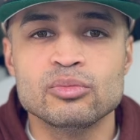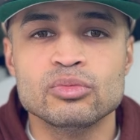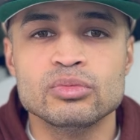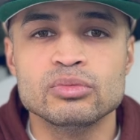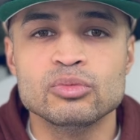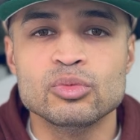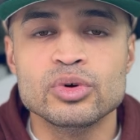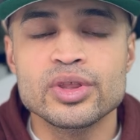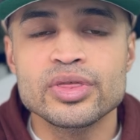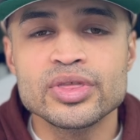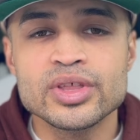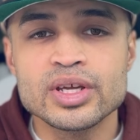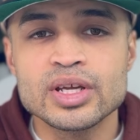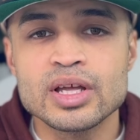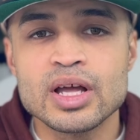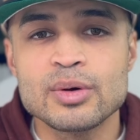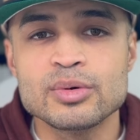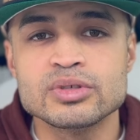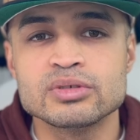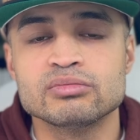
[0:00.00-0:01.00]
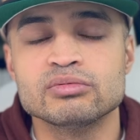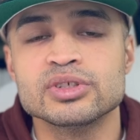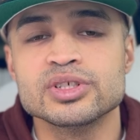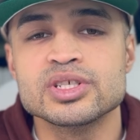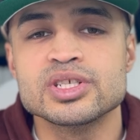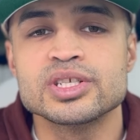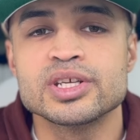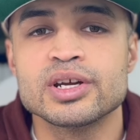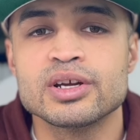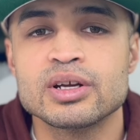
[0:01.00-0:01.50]
One thing I was really
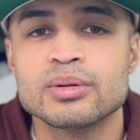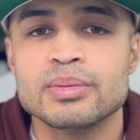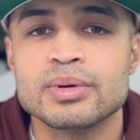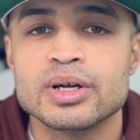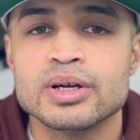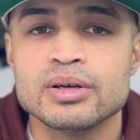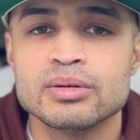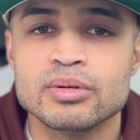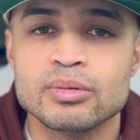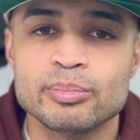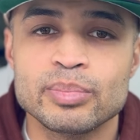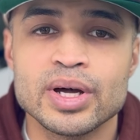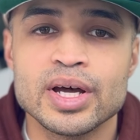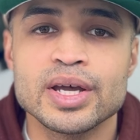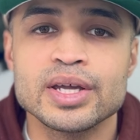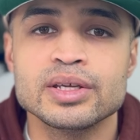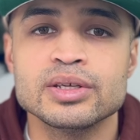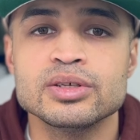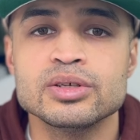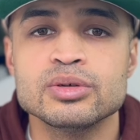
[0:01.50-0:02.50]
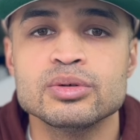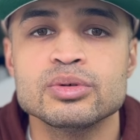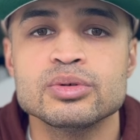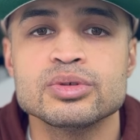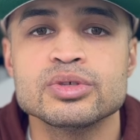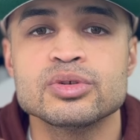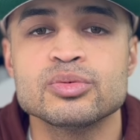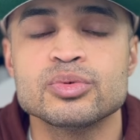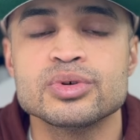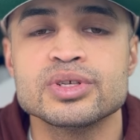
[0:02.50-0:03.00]
scared about buying
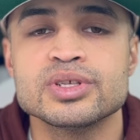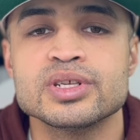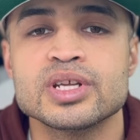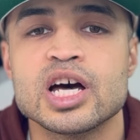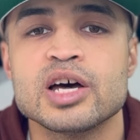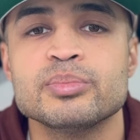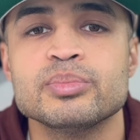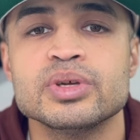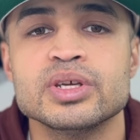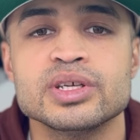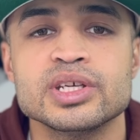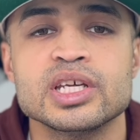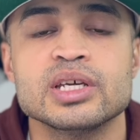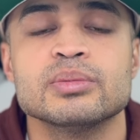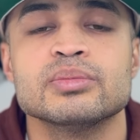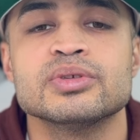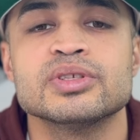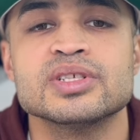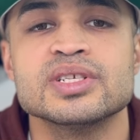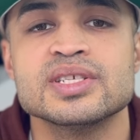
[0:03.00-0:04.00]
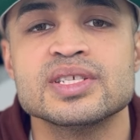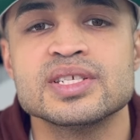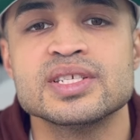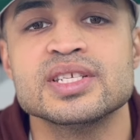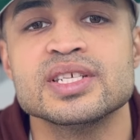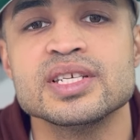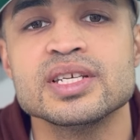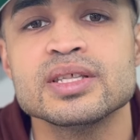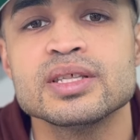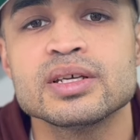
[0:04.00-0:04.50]
used was not being able to
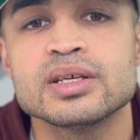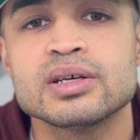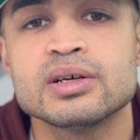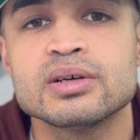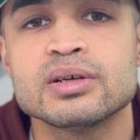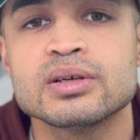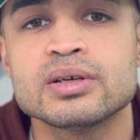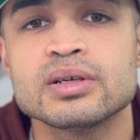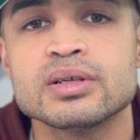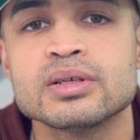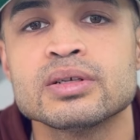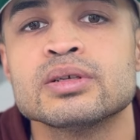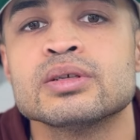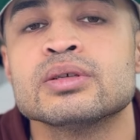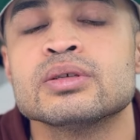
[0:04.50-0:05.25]
see the car.